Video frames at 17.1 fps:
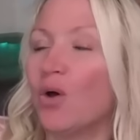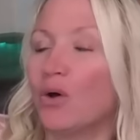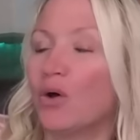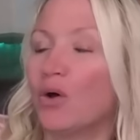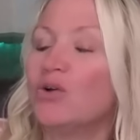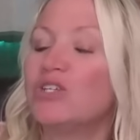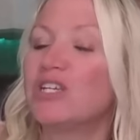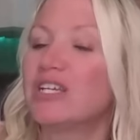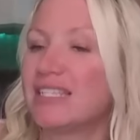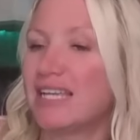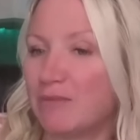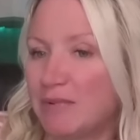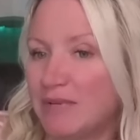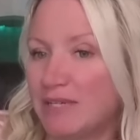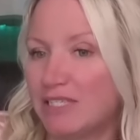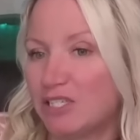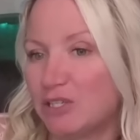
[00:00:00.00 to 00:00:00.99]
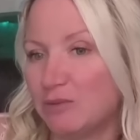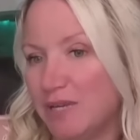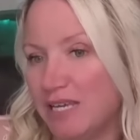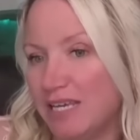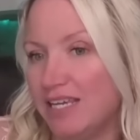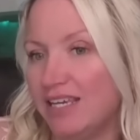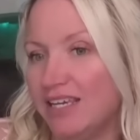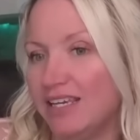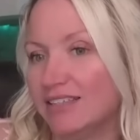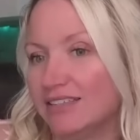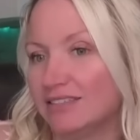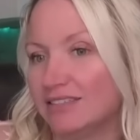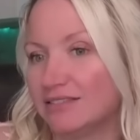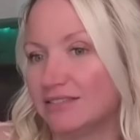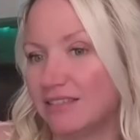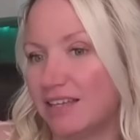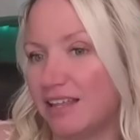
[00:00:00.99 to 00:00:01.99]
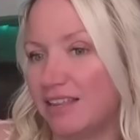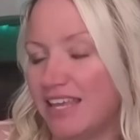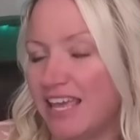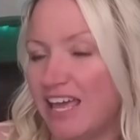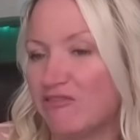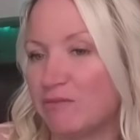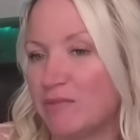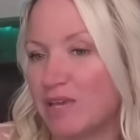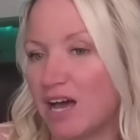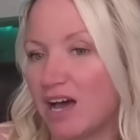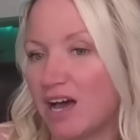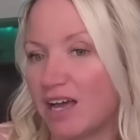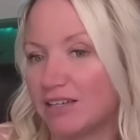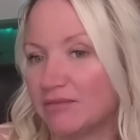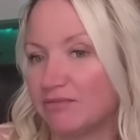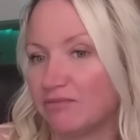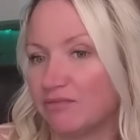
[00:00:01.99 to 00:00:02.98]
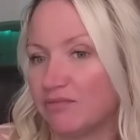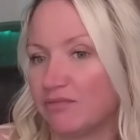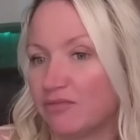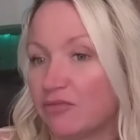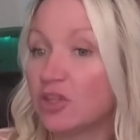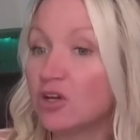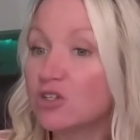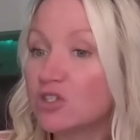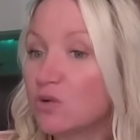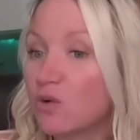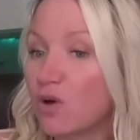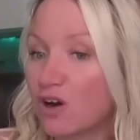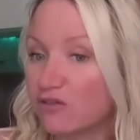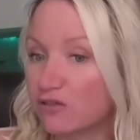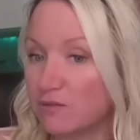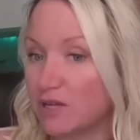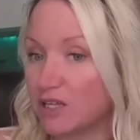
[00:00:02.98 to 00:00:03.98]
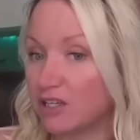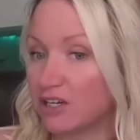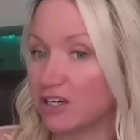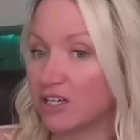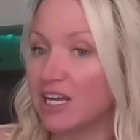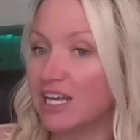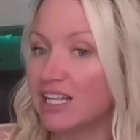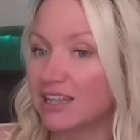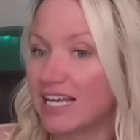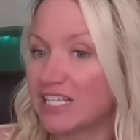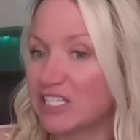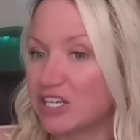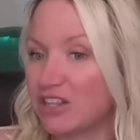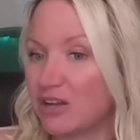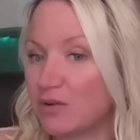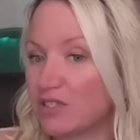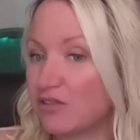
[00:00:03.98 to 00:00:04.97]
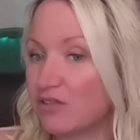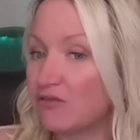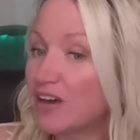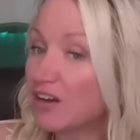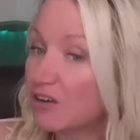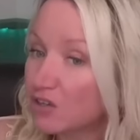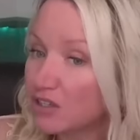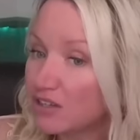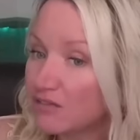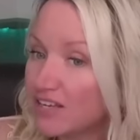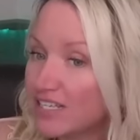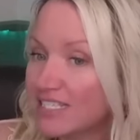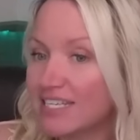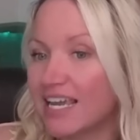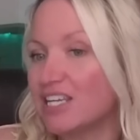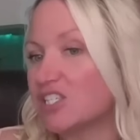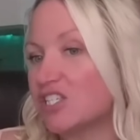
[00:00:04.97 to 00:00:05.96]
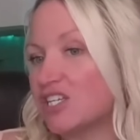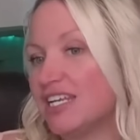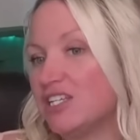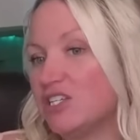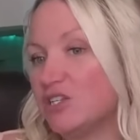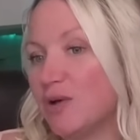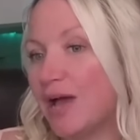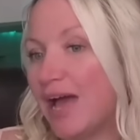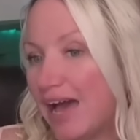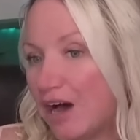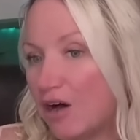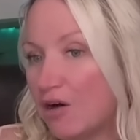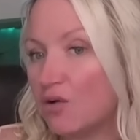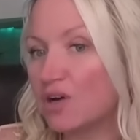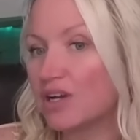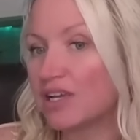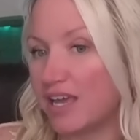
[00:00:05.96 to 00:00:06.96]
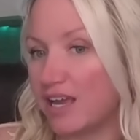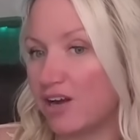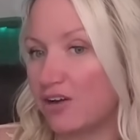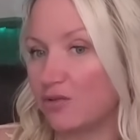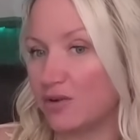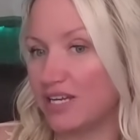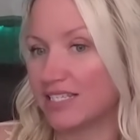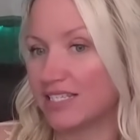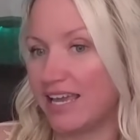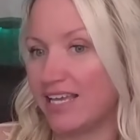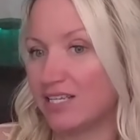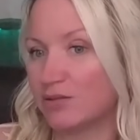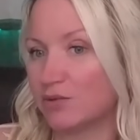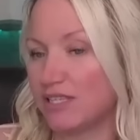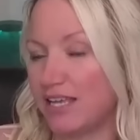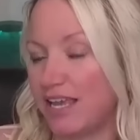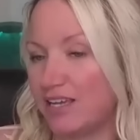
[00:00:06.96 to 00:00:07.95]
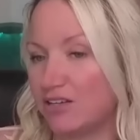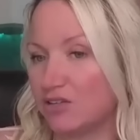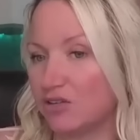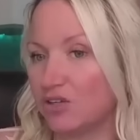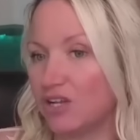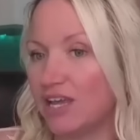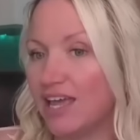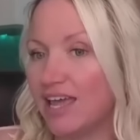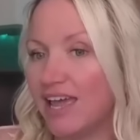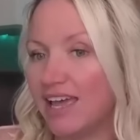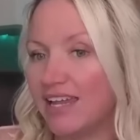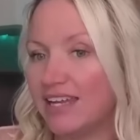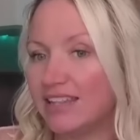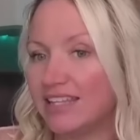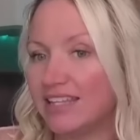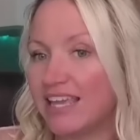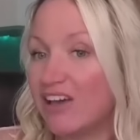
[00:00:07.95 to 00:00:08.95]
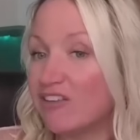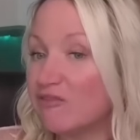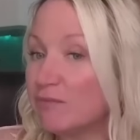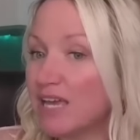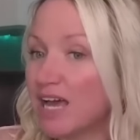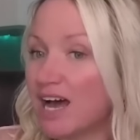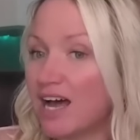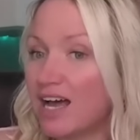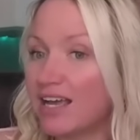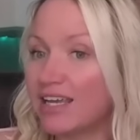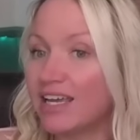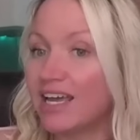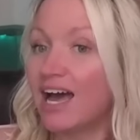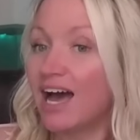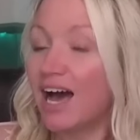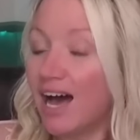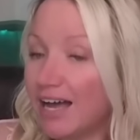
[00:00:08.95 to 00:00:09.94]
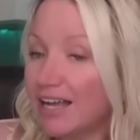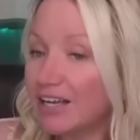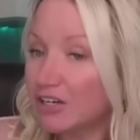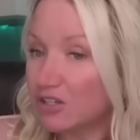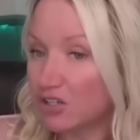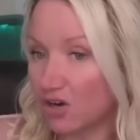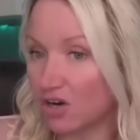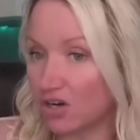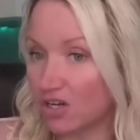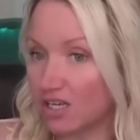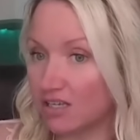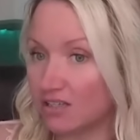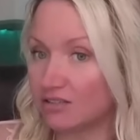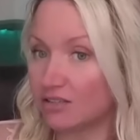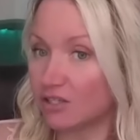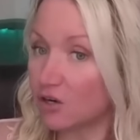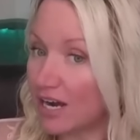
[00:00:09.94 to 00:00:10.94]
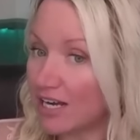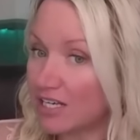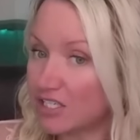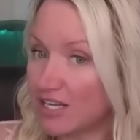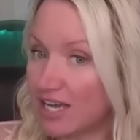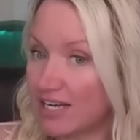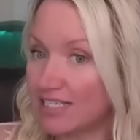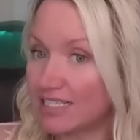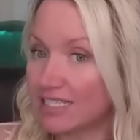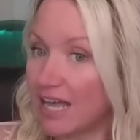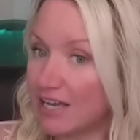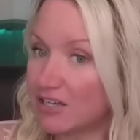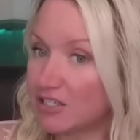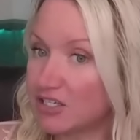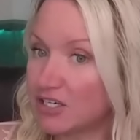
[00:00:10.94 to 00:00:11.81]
who just happens to be the FBI. For those who aren't familiar, last year there was a federal investigation into how Karen Reed's case was handled. And the FBI hired ARCA, the crash daddies, last